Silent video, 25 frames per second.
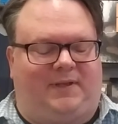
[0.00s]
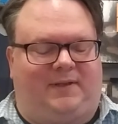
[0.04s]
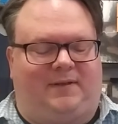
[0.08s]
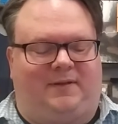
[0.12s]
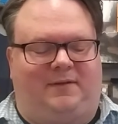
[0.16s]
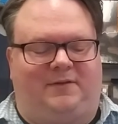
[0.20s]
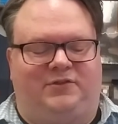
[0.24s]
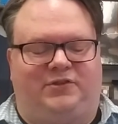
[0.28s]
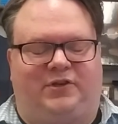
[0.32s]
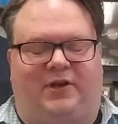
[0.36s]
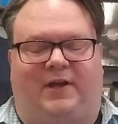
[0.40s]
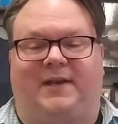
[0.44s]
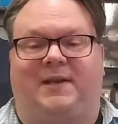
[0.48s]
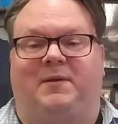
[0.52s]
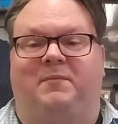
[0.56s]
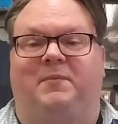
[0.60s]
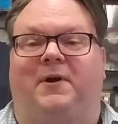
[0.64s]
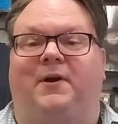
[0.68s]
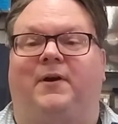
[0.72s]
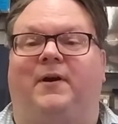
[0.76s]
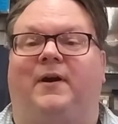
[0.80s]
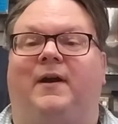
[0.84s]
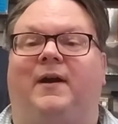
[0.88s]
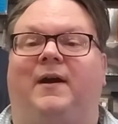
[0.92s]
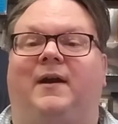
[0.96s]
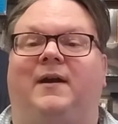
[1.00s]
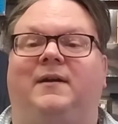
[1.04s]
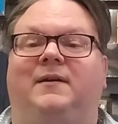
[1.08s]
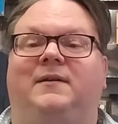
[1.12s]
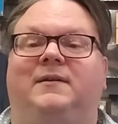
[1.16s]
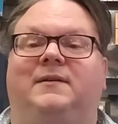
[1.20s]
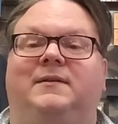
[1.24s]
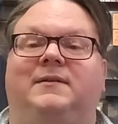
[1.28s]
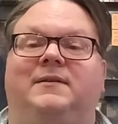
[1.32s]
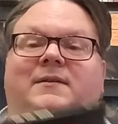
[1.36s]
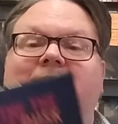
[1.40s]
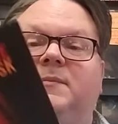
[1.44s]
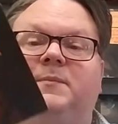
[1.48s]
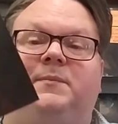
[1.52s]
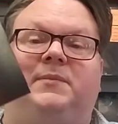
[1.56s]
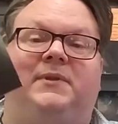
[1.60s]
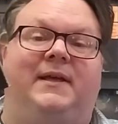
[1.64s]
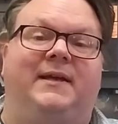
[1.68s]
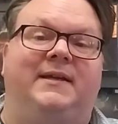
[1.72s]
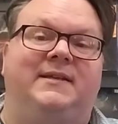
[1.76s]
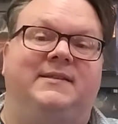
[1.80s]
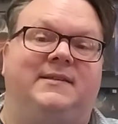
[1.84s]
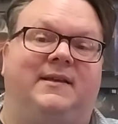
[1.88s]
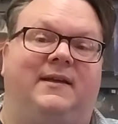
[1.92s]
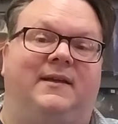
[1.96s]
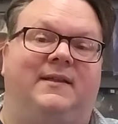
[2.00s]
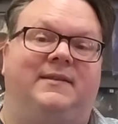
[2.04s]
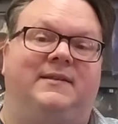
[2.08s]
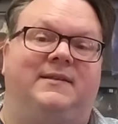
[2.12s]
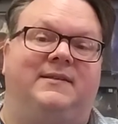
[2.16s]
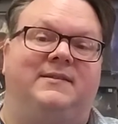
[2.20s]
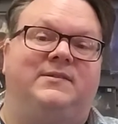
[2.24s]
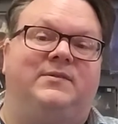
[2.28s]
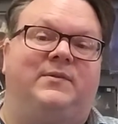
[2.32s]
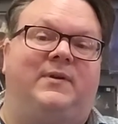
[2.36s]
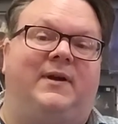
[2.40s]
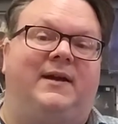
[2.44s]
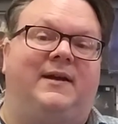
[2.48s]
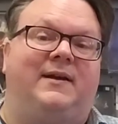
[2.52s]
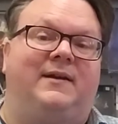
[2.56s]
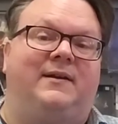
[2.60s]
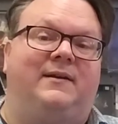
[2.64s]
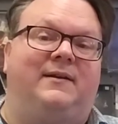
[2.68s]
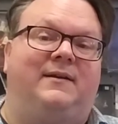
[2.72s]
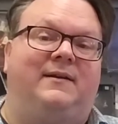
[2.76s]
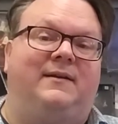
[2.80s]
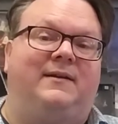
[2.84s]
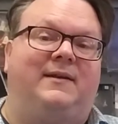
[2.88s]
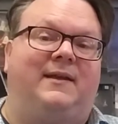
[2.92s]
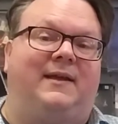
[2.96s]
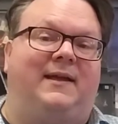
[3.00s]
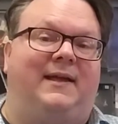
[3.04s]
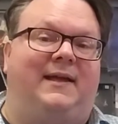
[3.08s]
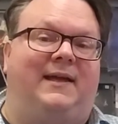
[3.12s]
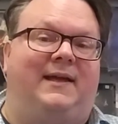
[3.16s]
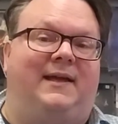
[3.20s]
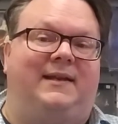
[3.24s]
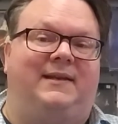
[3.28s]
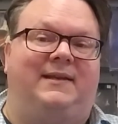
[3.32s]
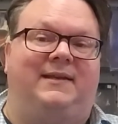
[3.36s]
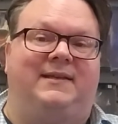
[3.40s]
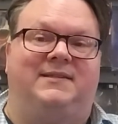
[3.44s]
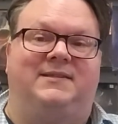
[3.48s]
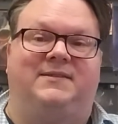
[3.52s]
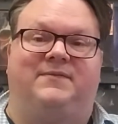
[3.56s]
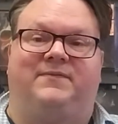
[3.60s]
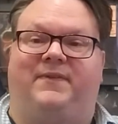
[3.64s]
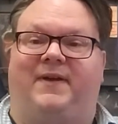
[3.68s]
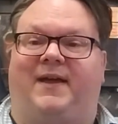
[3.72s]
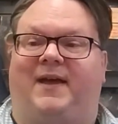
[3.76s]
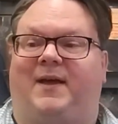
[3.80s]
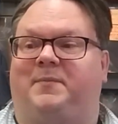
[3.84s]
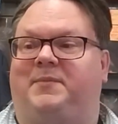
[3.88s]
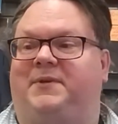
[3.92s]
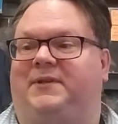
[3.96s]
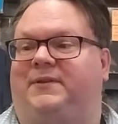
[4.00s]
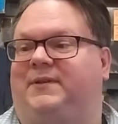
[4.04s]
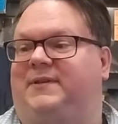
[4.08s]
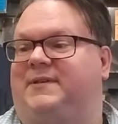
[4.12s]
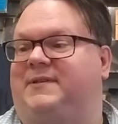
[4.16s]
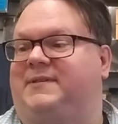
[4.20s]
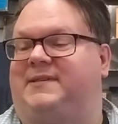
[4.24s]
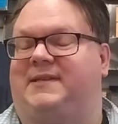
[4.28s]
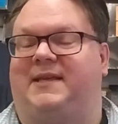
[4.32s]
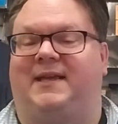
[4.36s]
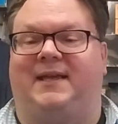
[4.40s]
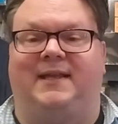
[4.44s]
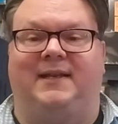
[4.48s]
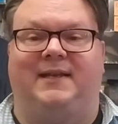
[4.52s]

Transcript: Johnny Marr plays on this record and it's fabulous and